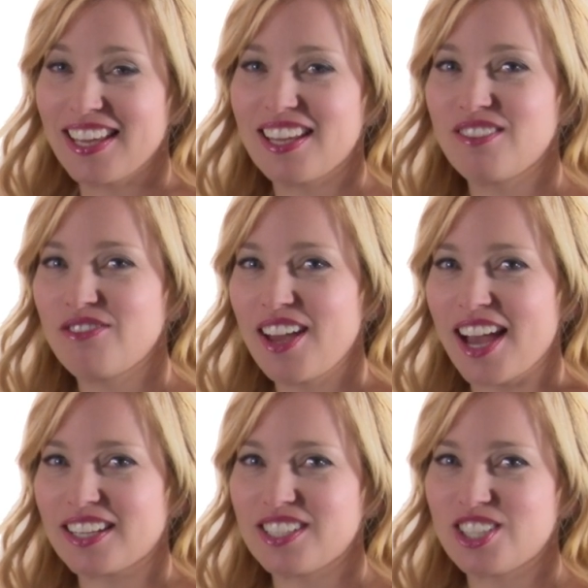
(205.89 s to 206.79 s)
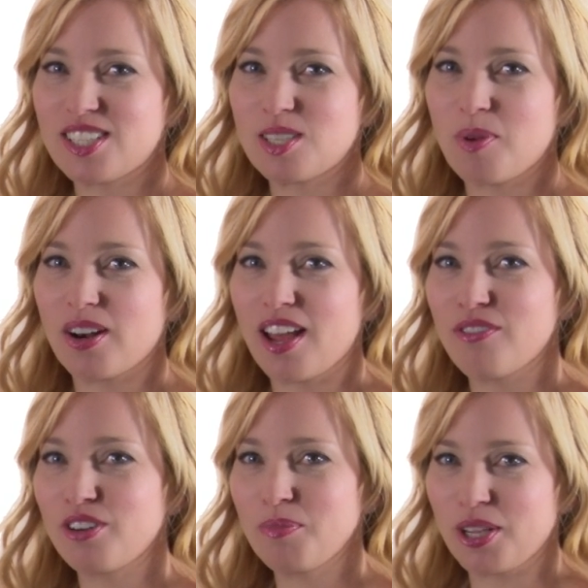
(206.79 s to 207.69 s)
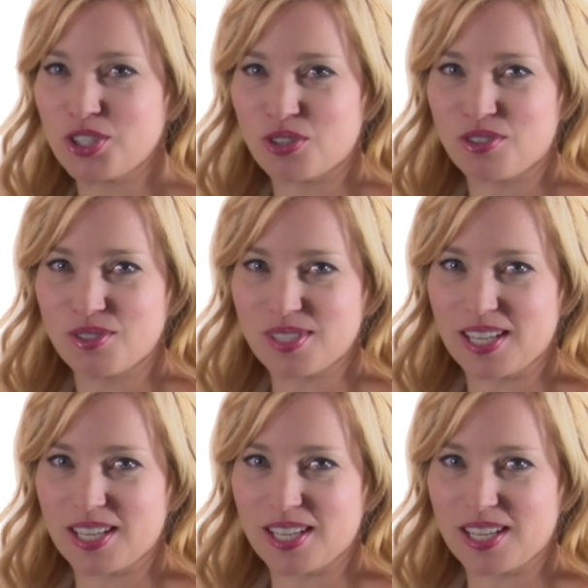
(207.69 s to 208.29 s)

In fact, just about every major cruise